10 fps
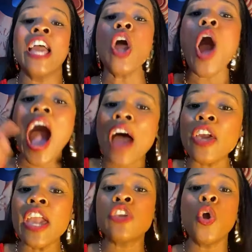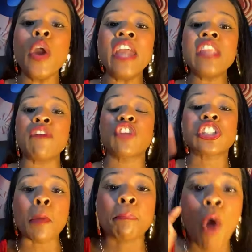They don't honor you enough
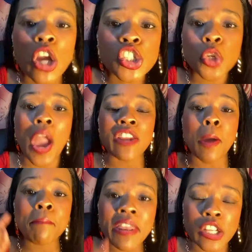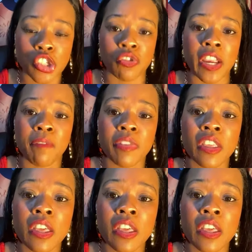to support you and your ministry.